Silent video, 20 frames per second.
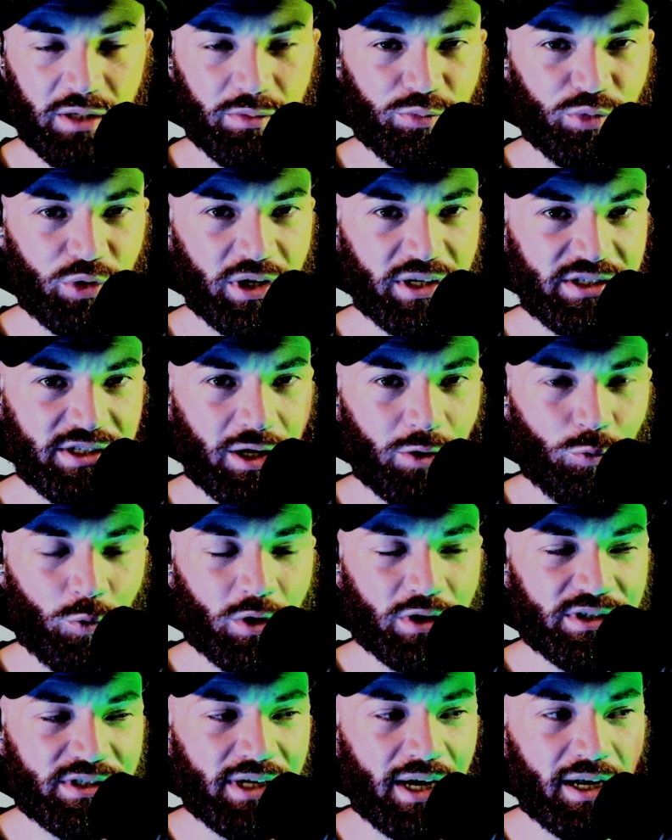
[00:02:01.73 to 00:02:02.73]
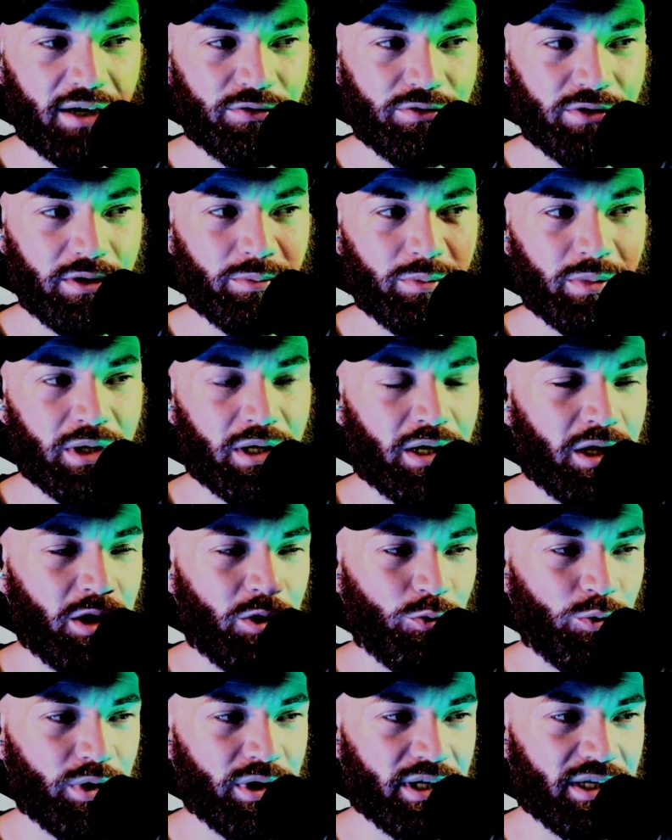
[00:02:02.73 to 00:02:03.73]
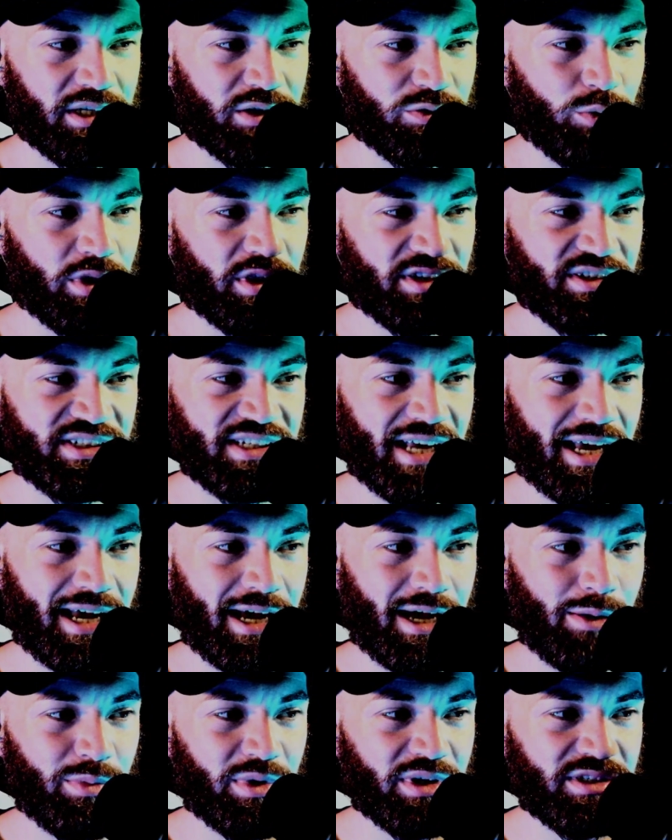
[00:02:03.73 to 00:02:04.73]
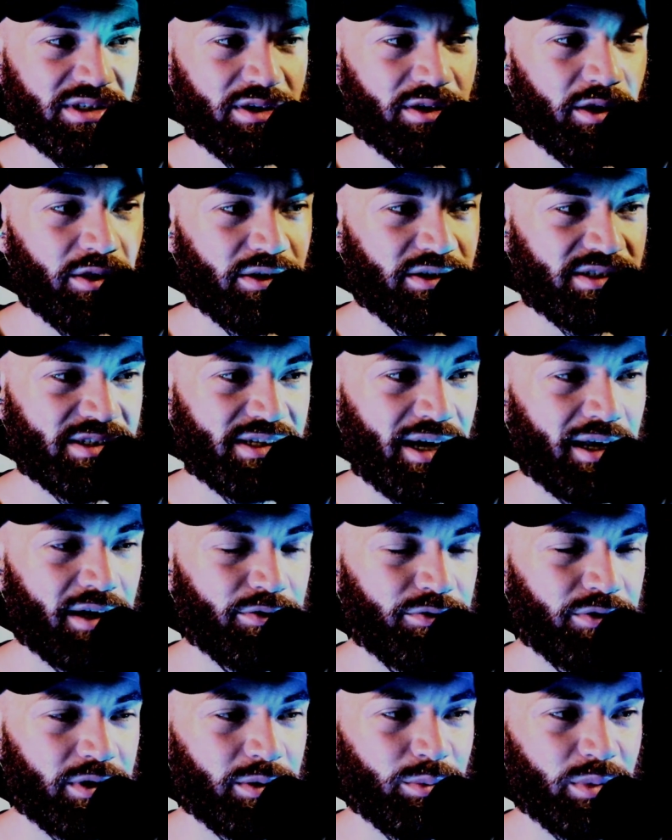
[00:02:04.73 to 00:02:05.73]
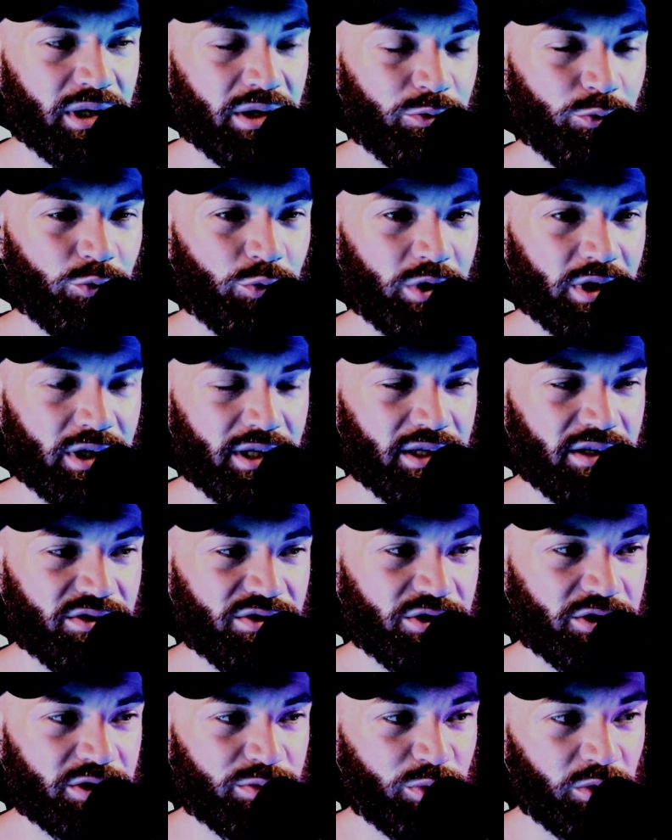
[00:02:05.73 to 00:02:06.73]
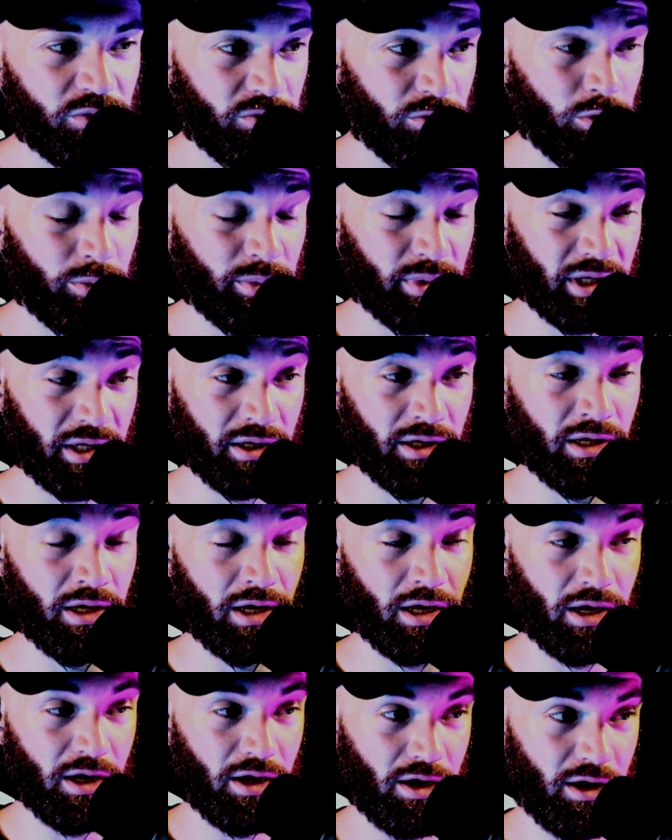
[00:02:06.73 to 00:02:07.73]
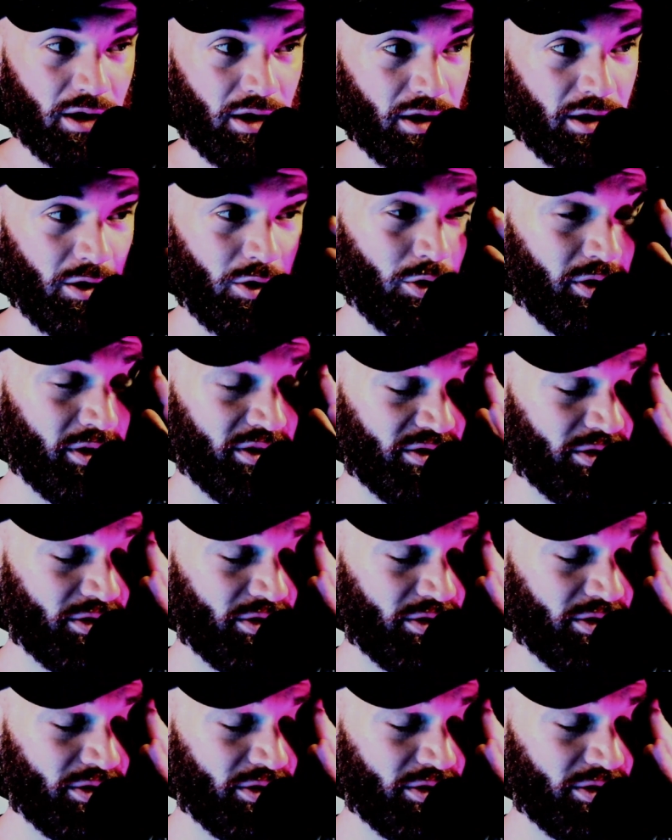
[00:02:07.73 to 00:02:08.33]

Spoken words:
it brings out one side of him. When he's with Sam, it's another side of him. And when he's just performing on